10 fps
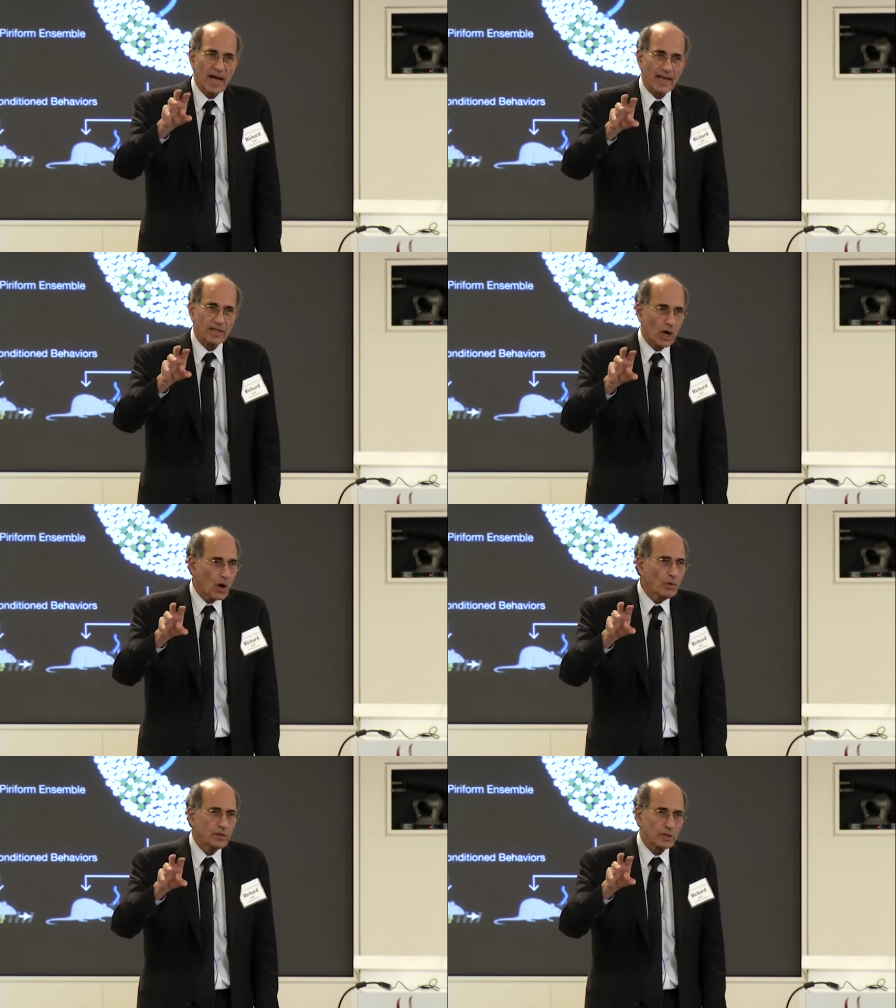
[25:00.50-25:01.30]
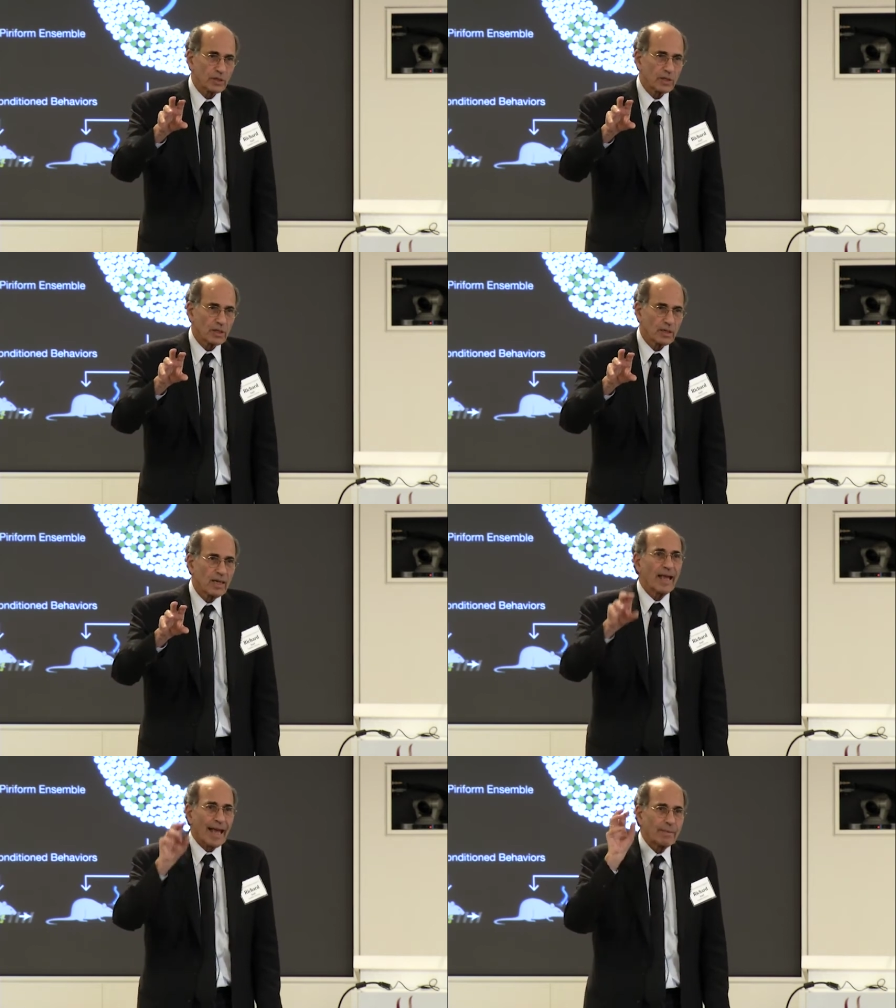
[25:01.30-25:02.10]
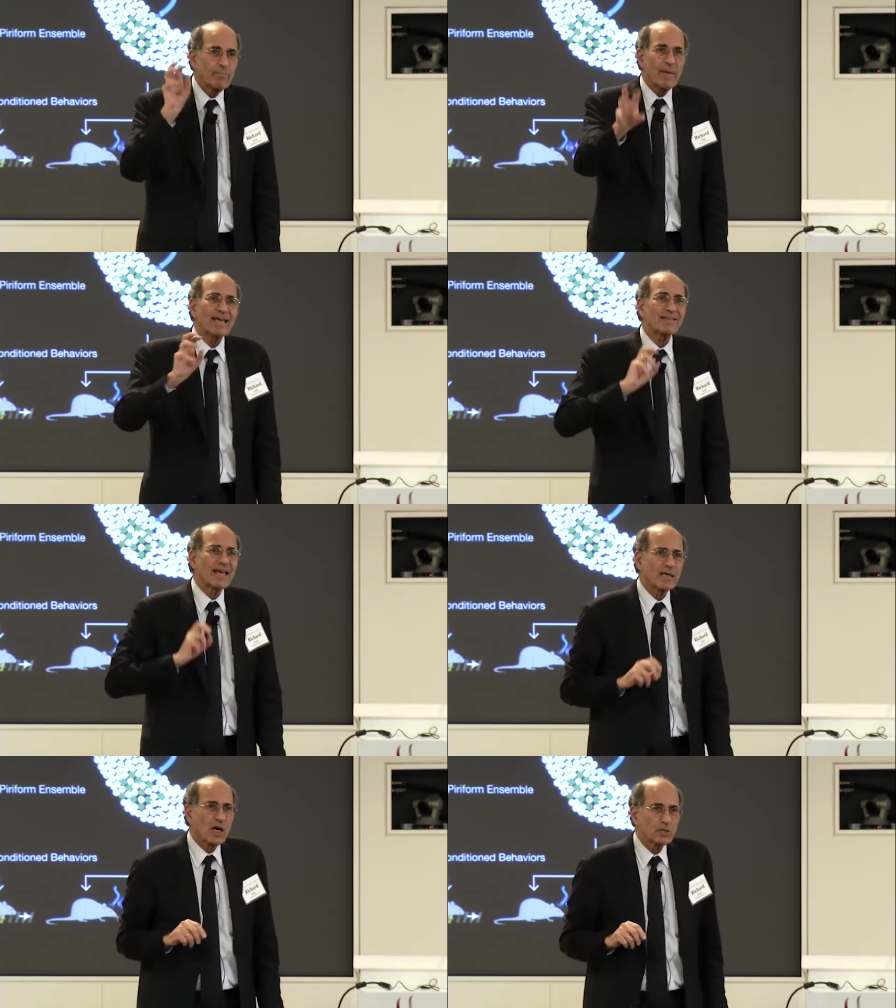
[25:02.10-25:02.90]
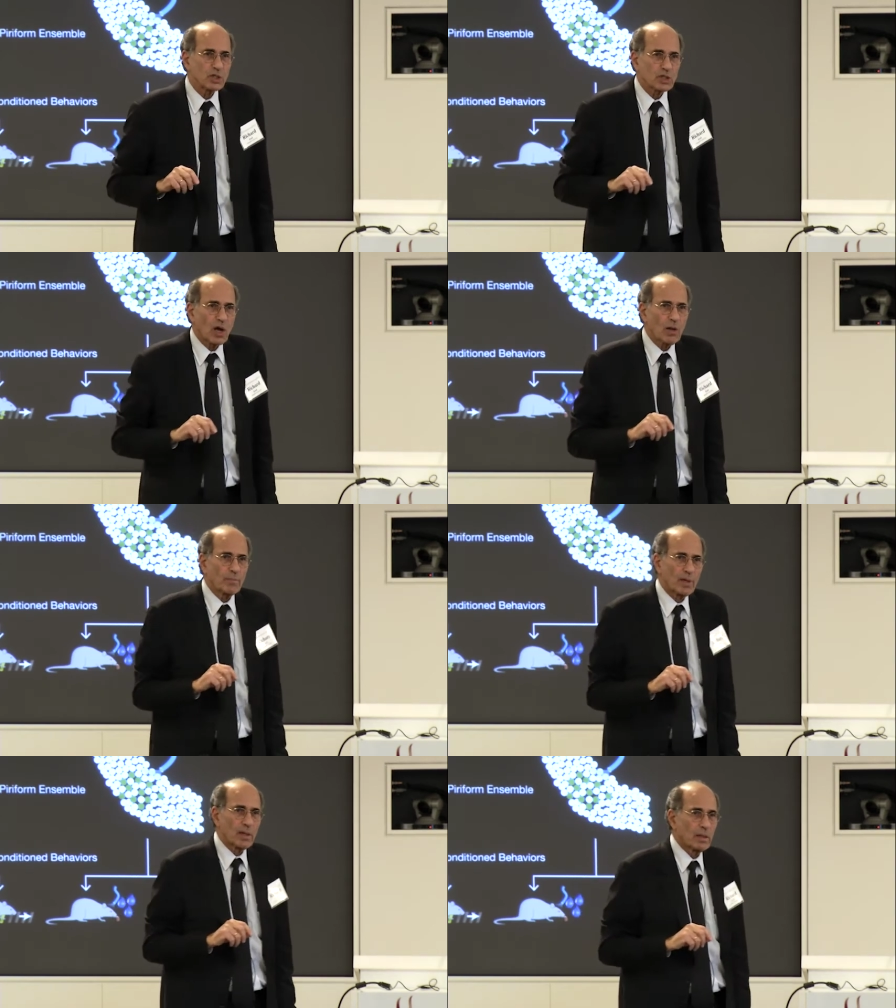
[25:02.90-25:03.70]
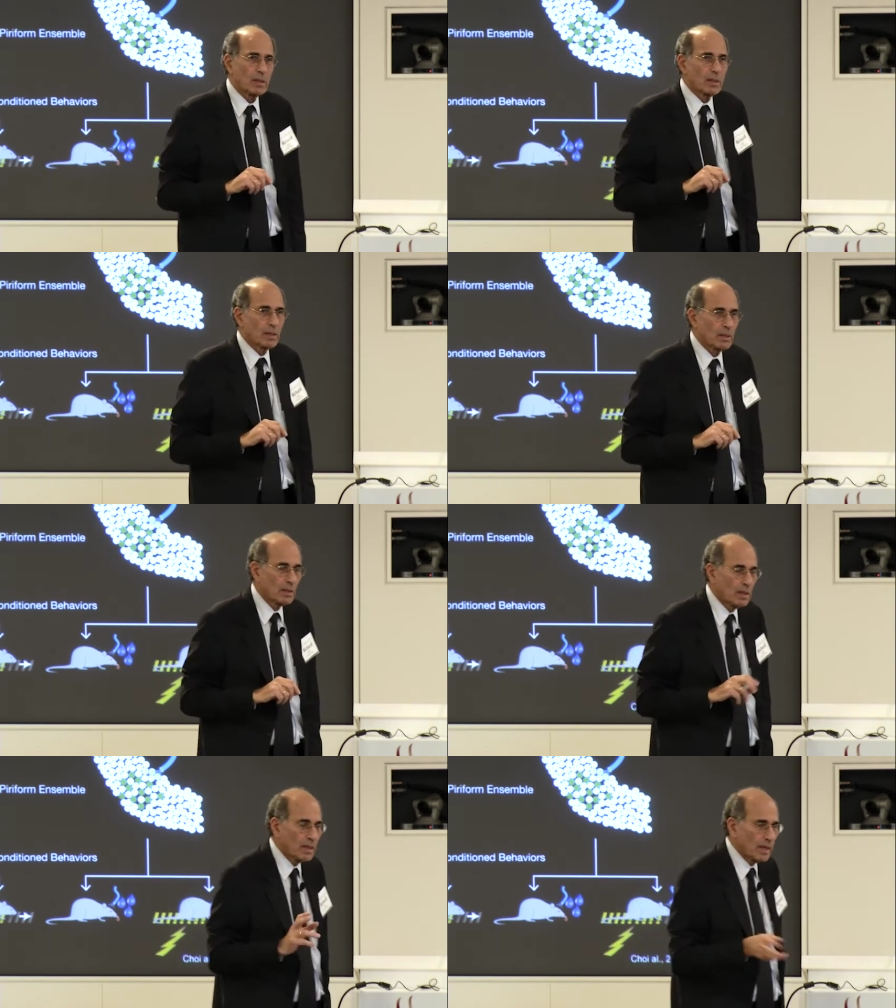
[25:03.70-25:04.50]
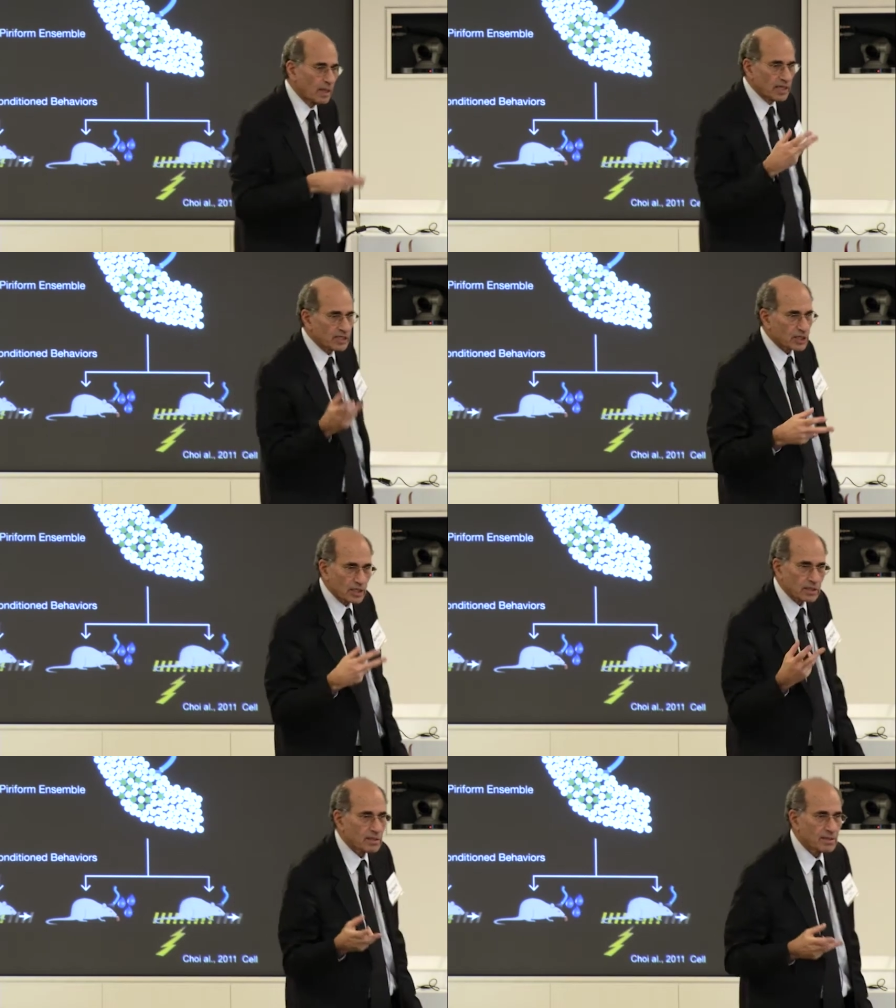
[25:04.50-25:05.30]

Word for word: by an odor and make that ensemble elicit